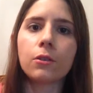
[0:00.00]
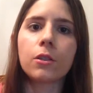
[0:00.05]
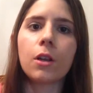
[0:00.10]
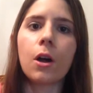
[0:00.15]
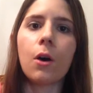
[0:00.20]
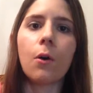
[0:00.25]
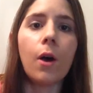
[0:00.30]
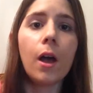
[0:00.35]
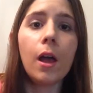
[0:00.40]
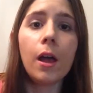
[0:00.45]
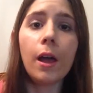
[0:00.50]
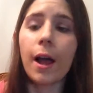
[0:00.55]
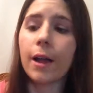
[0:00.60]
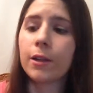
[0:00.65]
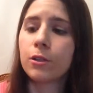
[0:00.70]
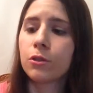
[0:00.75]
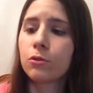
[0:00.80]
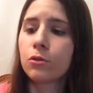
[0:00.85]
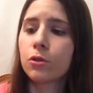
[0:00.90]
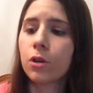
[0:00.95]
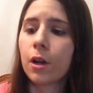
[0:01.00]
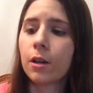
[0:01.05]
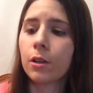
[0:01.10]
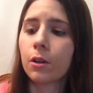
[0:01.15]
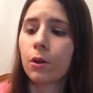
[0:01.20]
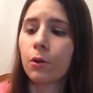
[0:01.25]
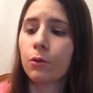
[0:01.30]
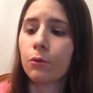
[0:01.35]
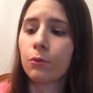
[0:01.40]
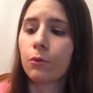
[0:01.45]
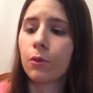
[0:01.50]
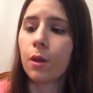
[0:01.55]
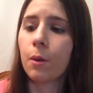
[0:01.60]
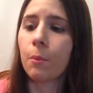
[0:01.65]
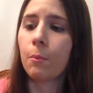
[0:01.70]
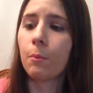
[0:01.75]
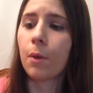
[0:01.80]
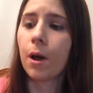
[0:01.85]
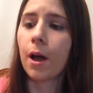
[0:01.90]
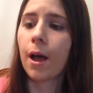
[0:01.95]
So I do try to go through
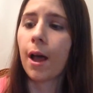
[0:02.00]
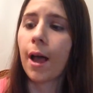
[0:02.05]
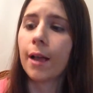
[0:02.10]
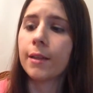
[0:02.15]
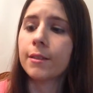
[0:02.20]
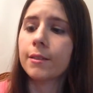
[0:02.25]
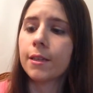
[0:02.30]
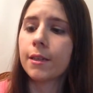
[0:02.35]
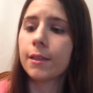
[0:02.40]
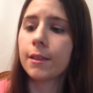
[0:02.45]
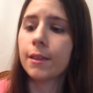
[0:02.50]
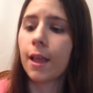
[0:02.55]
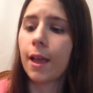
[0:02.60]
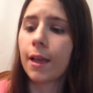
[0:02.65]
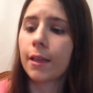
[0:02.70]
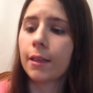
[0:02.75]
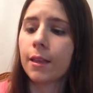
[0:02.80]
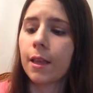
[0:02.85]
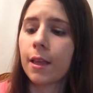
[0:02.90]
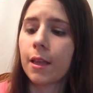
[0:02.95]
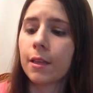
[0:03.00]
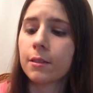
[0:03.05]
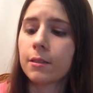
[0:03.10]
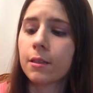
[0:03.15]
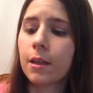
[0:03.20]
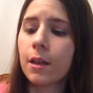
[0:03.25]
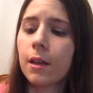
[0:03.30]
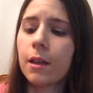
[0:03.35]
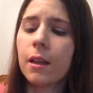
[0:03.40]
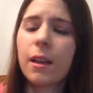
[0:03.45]
them, but I did like this.